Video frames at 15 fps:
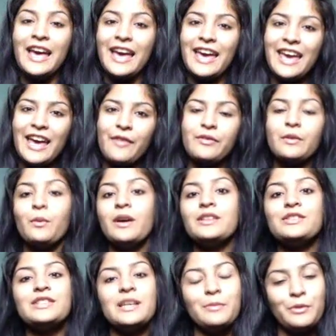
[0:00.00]
Hey everyone,
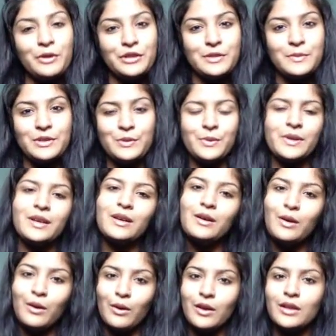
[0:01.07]
today I'm going to be doing
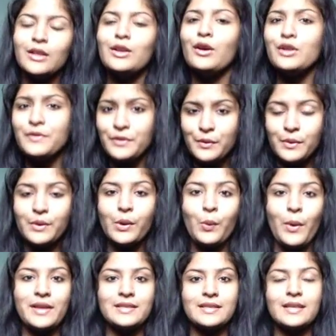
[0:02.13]
a haul. A lot of you were
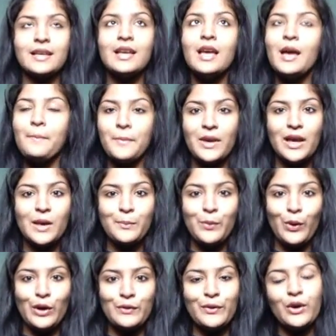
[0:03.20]
requesting makeup
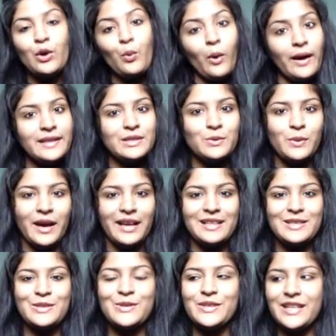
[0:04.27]
haul for quite a
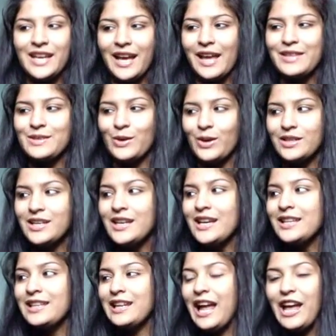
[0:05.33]
while, so today I thought
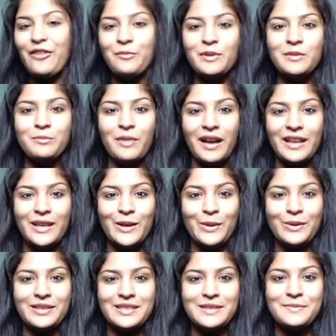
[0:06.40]
that I've been piling
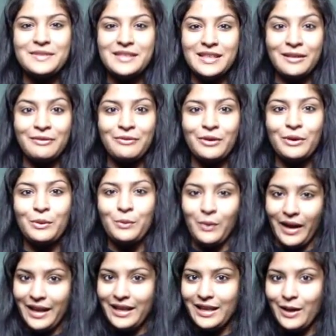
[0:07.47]
on some stuff for a
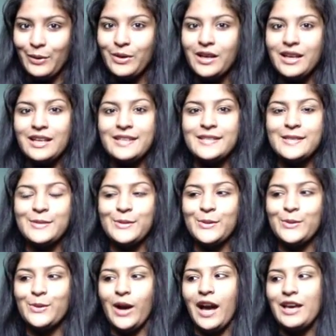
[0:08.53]
while now,
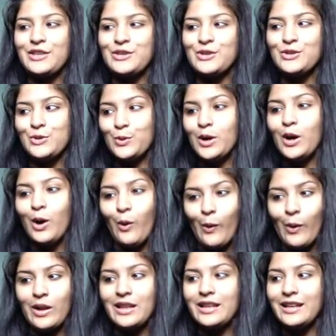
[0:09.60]
so I should do a
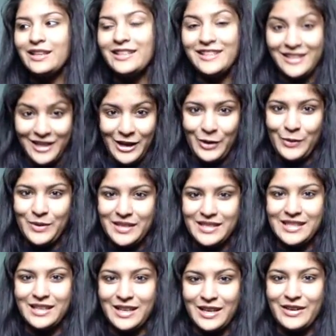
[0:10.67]
haul. Now is
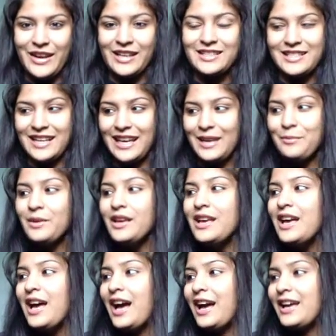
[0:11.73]
the correct time.
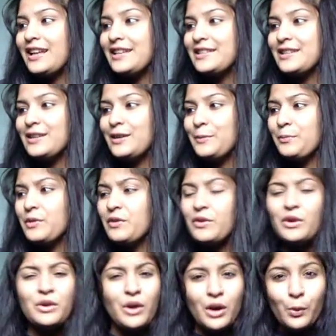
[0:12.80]
And if
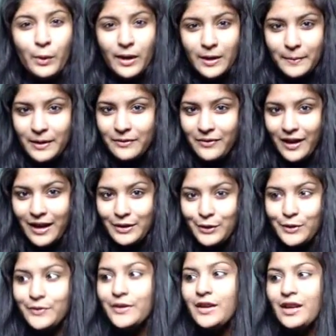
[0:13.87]
you're not a very big fan
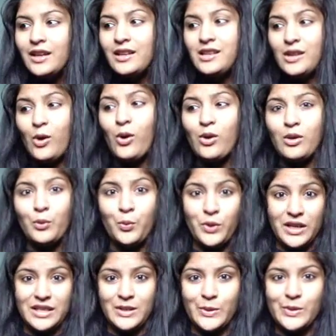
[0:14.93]
of long
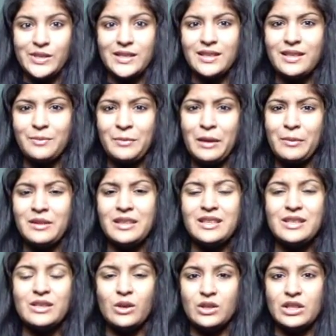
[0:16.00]
videos, then maybe this
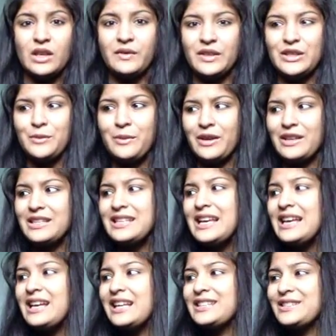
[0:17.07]
is not your video because
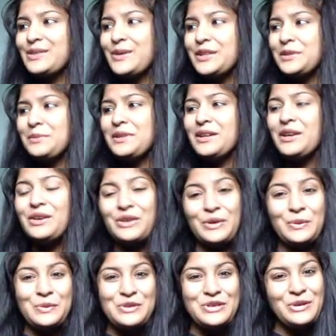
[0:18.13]
it's going to be a
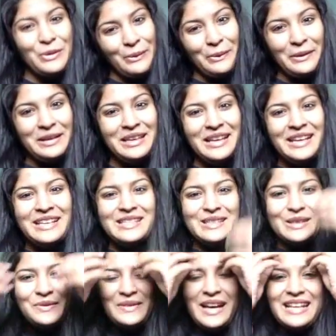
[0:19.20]
huge haul.
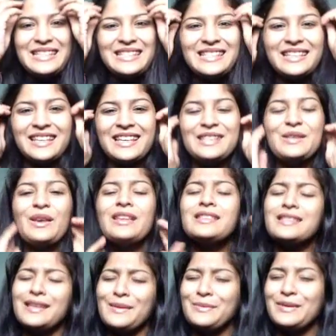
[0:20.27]
So if that's the case, you can
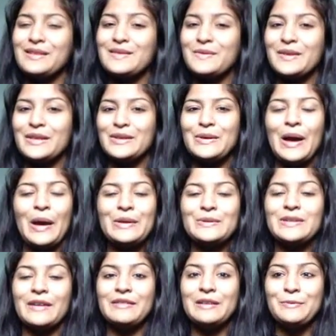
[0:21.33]
skip this video, I
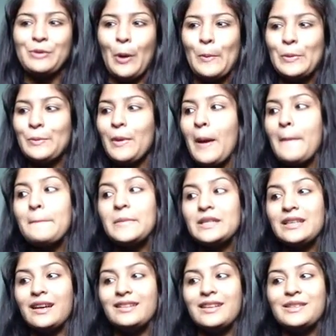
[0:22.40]
don't have any problem.
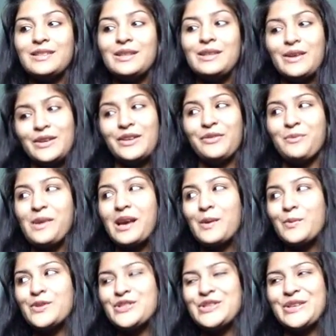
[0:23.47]
But yeah, there's a lot of
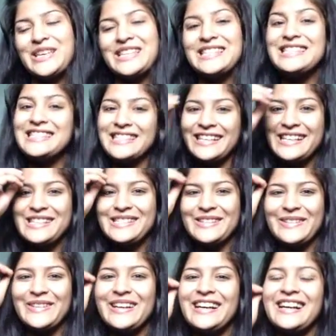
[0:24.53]
makeup which you can see,
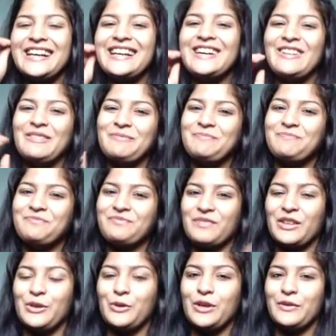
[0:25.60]
so
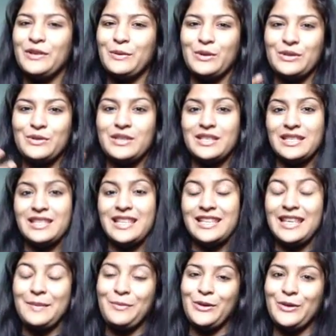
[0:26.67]
you know, if you want to just then
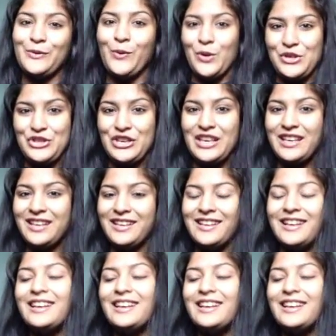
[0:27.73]
keep on watching.